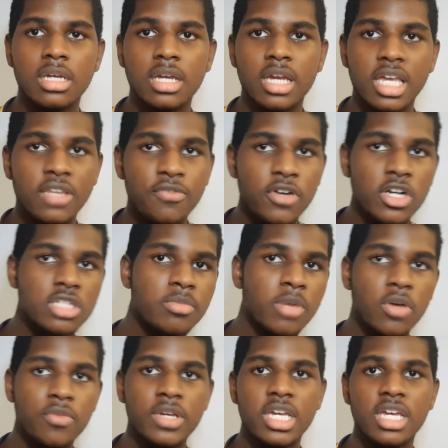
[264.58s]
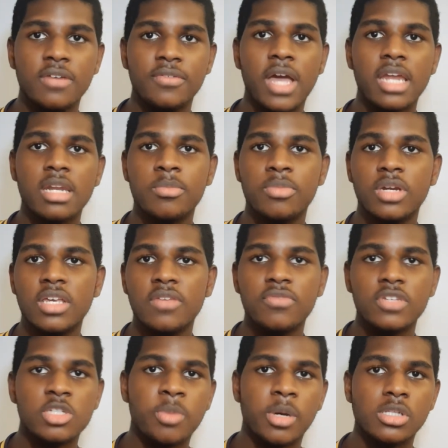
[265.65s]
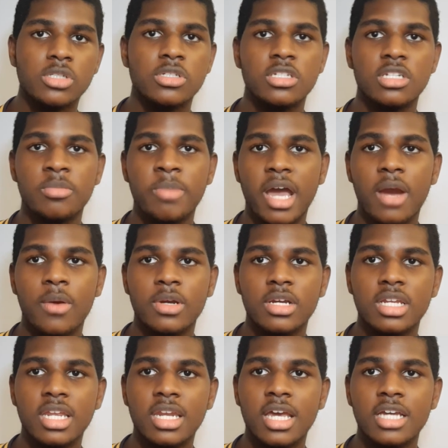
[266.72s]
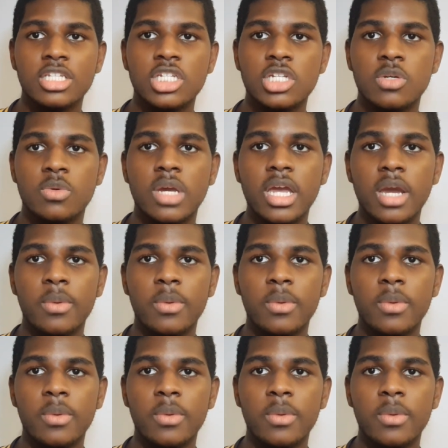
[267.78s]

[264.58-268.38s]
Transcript: in the first movie, and I've gotten a brief exposure to the power in X2.